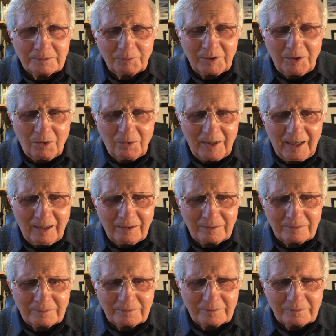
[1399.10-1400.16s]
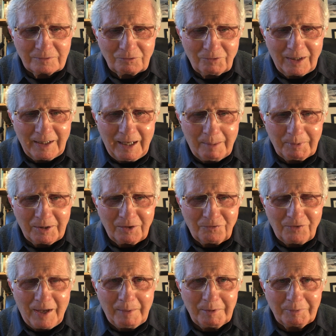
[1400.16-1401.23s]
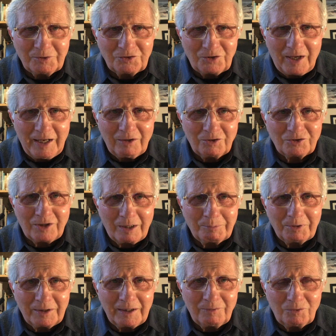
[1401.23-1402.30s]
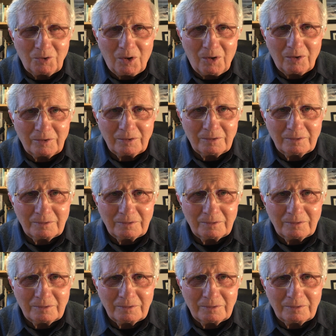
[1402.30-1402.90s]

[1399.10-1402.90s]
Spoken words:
We know how Rahab and her family were saved because they believed God.